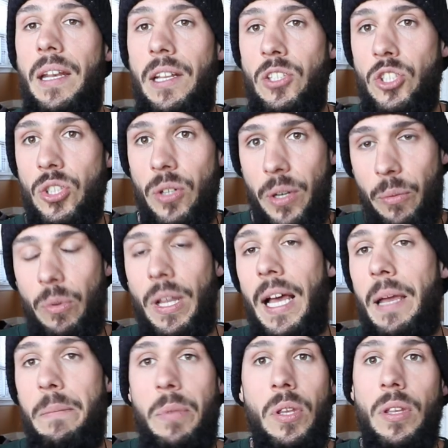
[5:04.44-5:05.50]
and ensuring
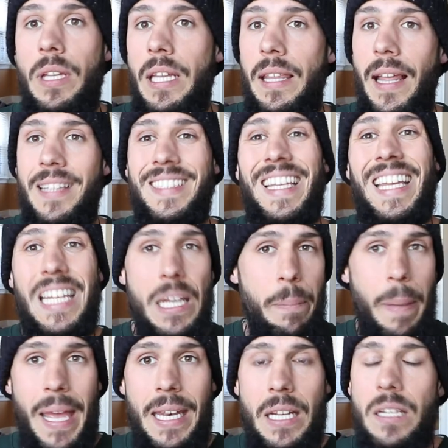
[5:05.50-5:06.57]
reliability that's
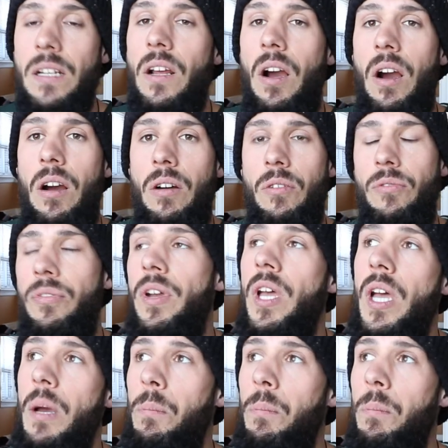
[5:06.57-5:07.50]
independent of